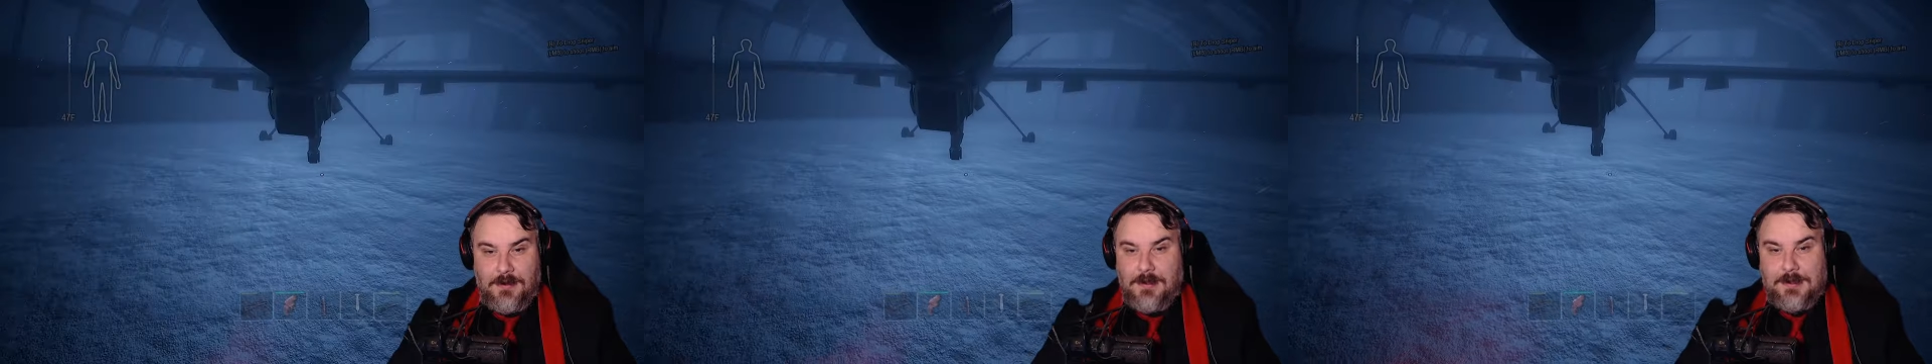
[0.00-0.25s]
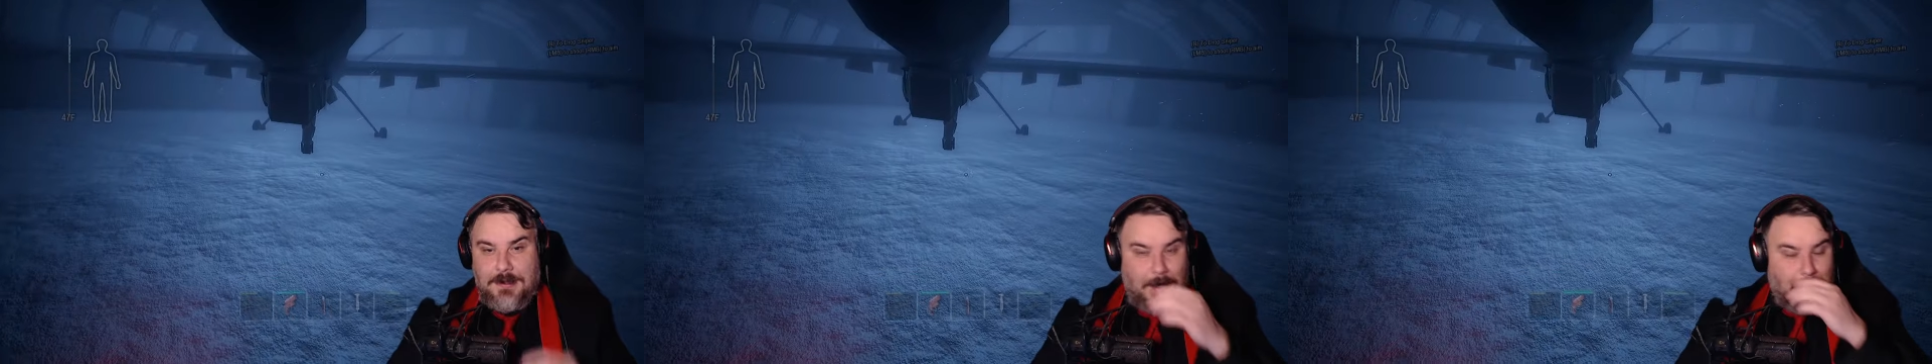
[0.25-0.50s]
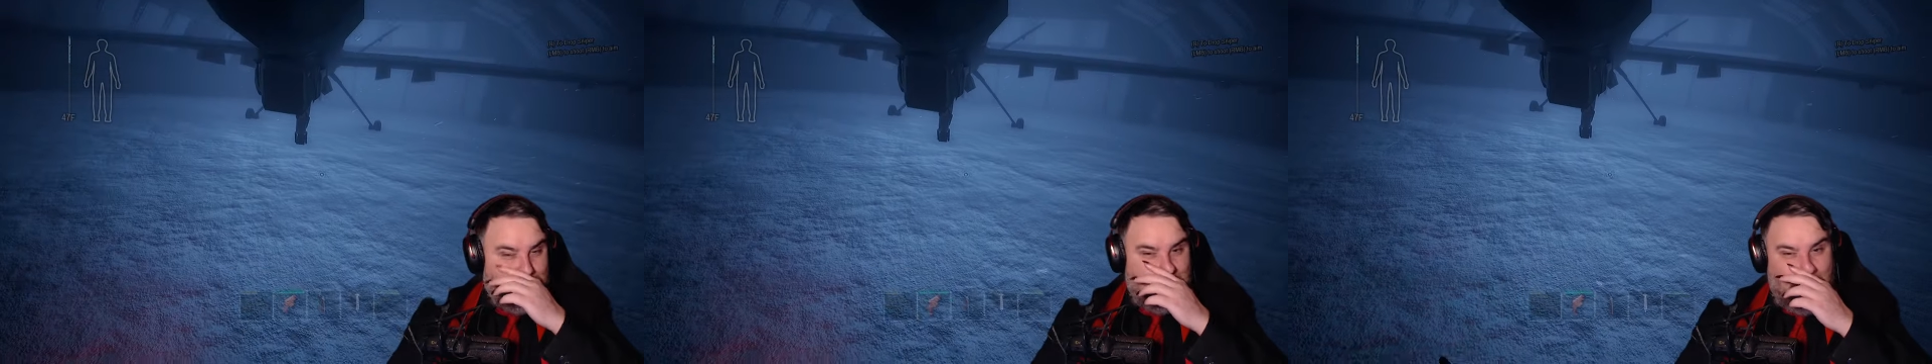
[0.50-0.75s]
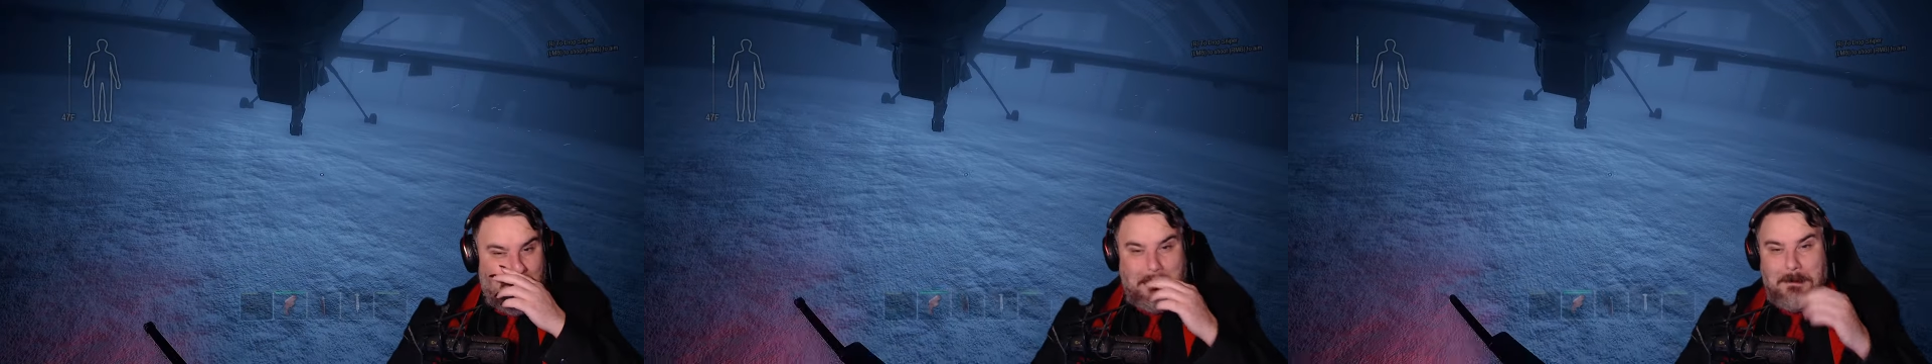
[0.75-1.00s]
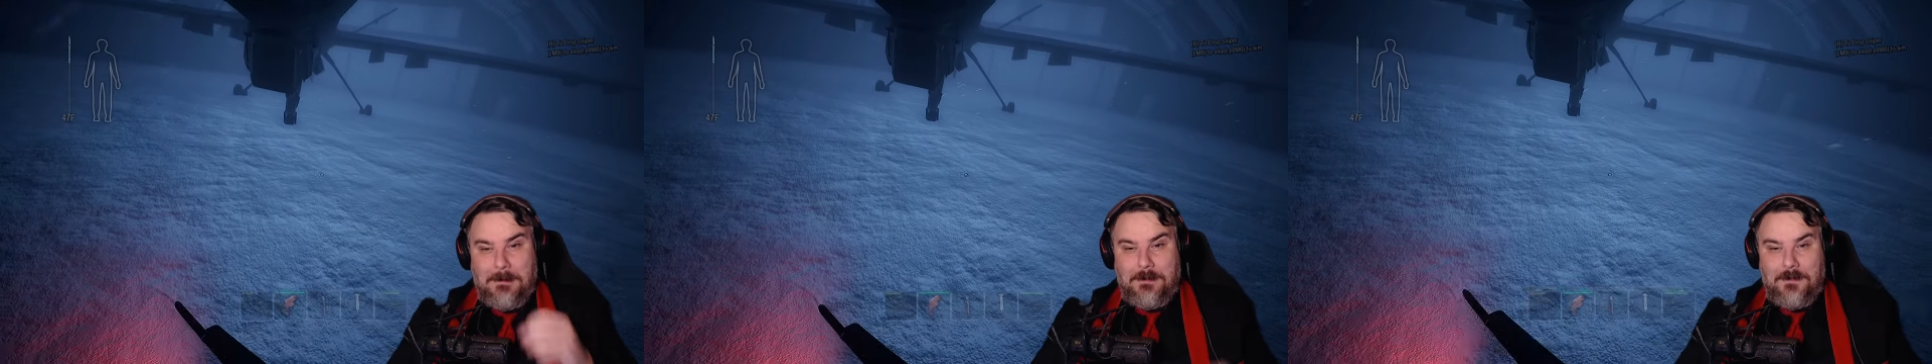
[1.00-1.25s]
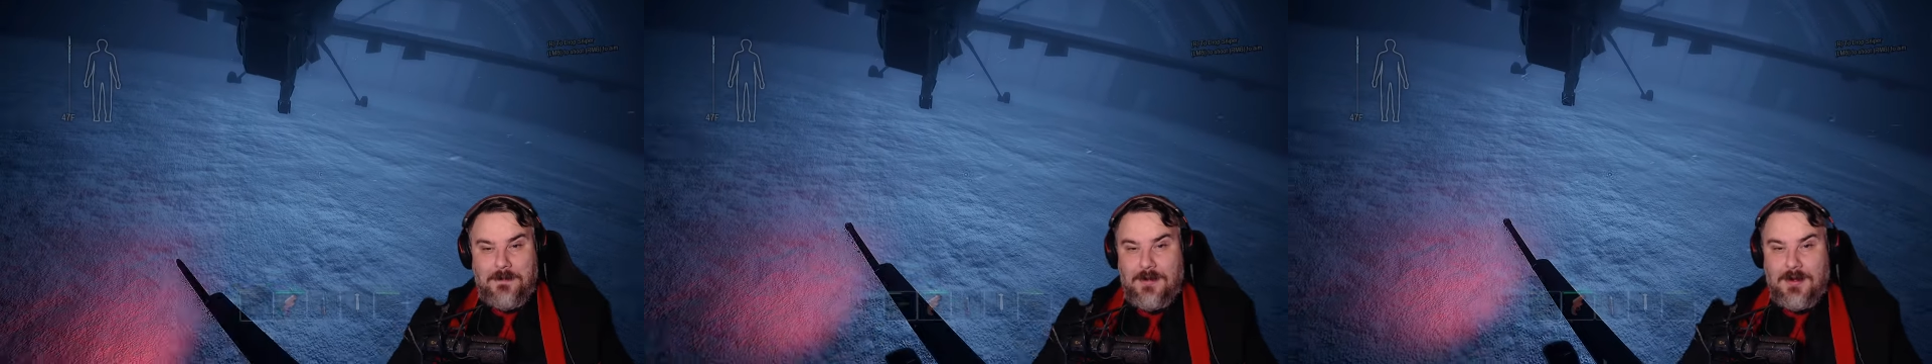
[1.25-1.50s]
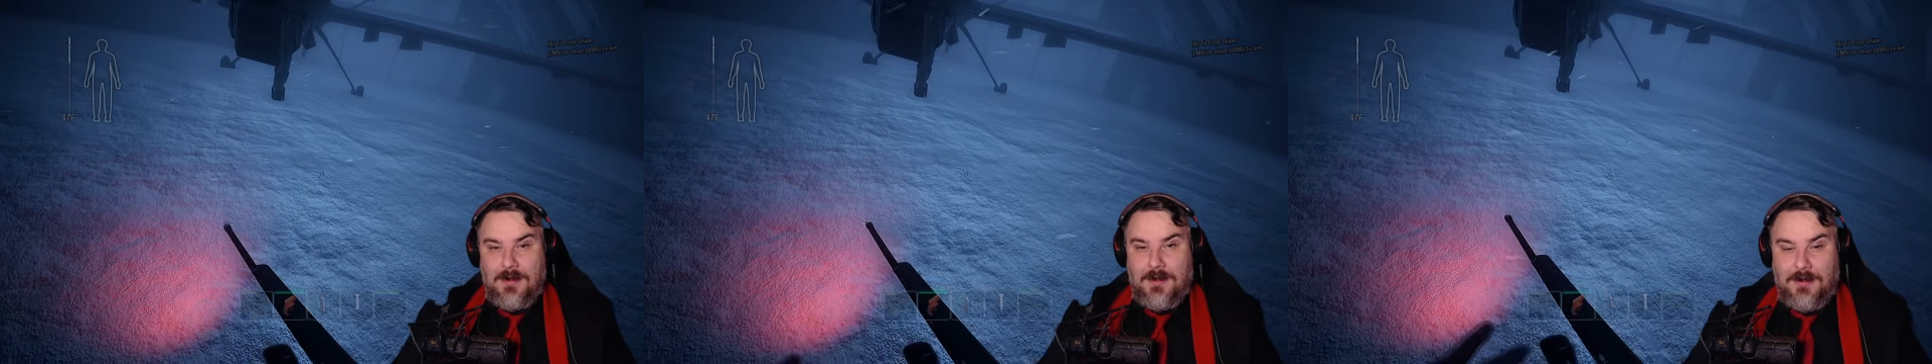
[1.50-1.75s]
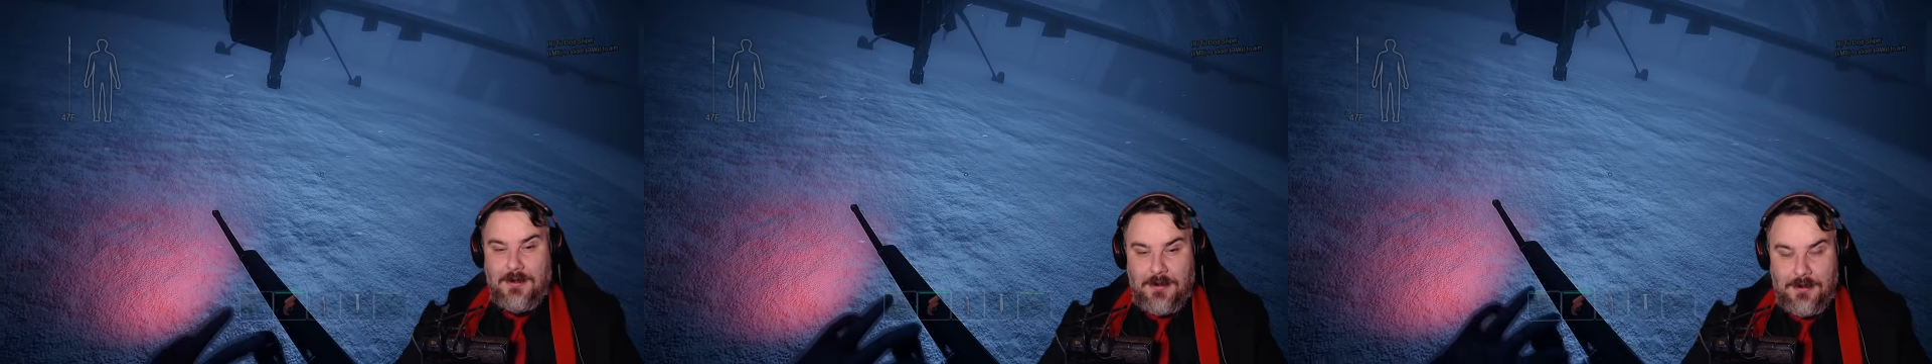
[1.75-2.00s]
Let's get her done.
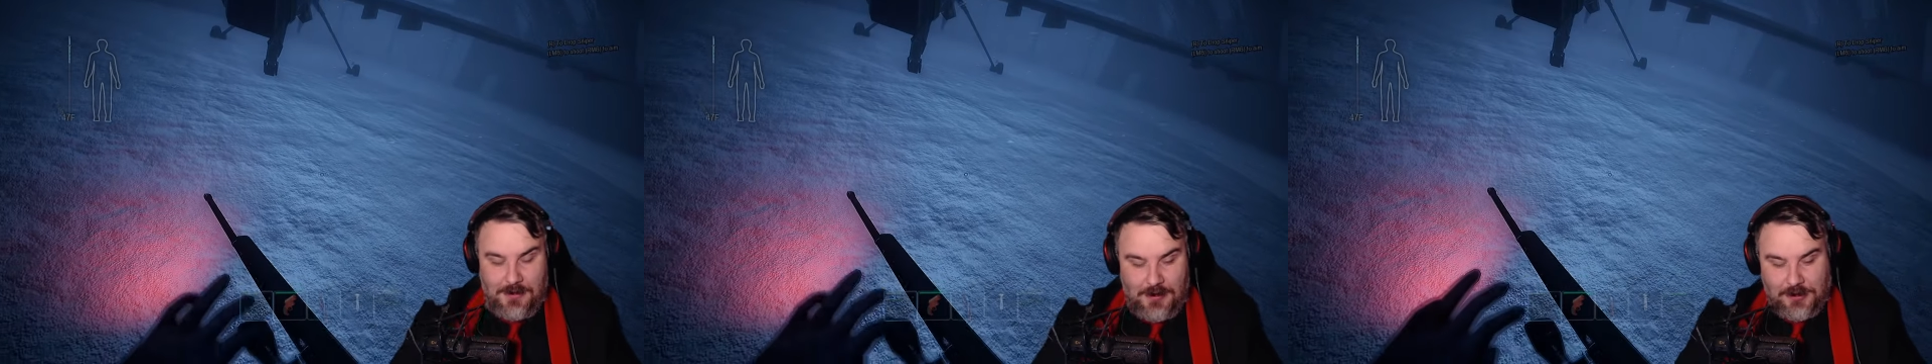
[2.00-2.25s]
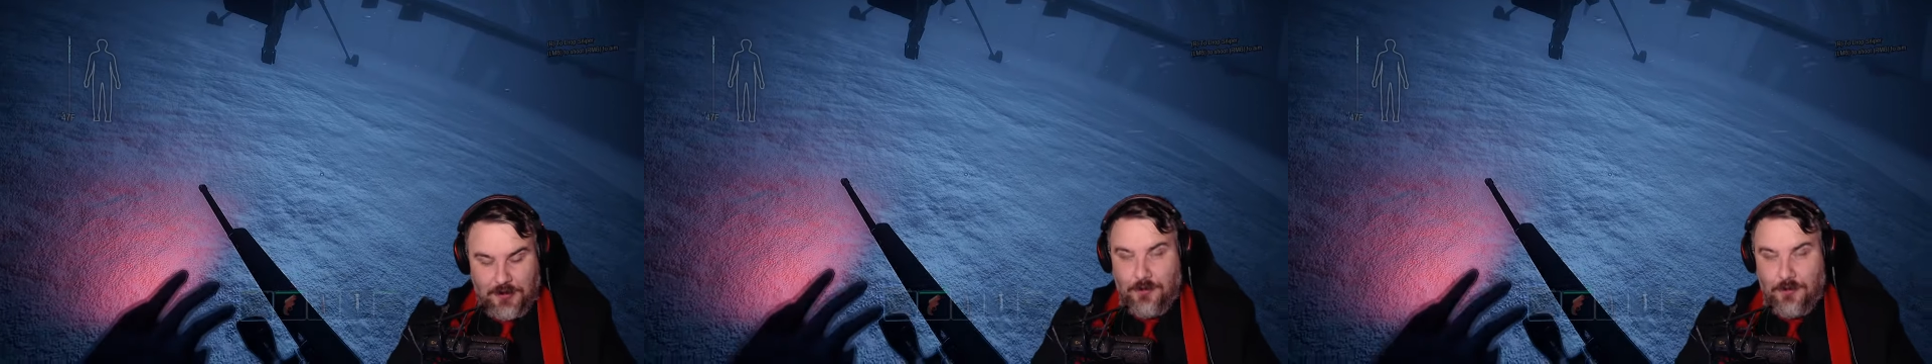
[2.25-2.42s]
That's